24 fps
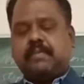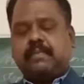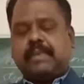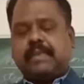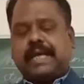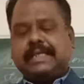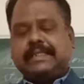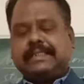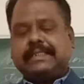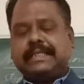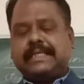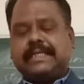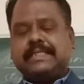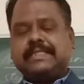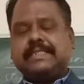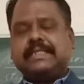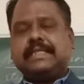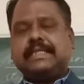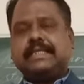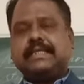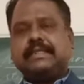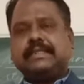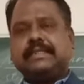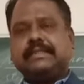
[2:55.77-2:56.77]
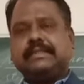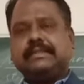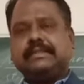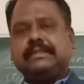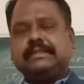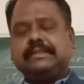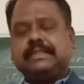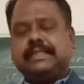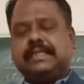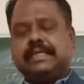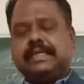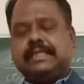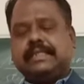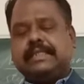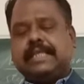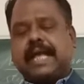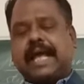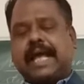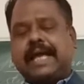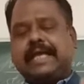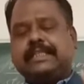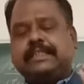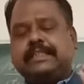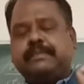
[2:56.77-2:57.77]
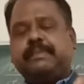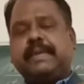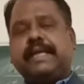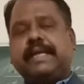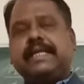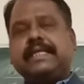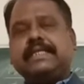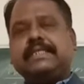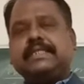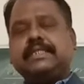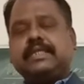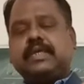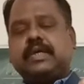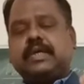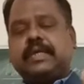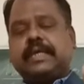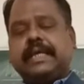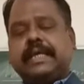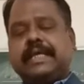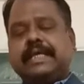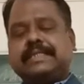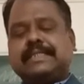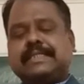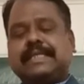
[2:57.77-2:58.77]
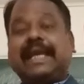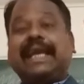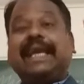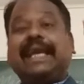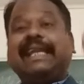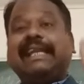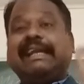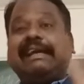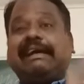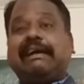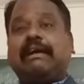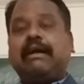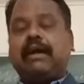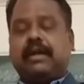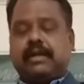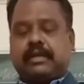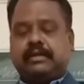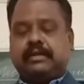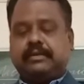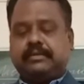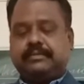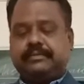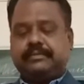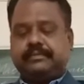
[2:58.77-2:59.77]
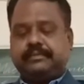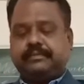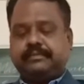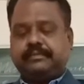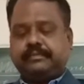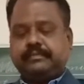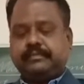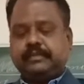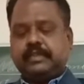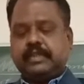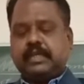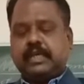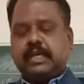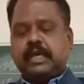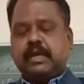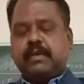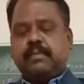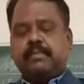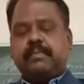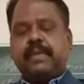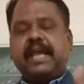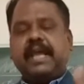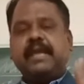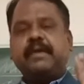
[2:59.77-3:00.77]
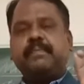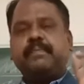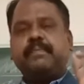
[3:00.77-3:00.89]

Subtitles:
First is the expenditure is incurred by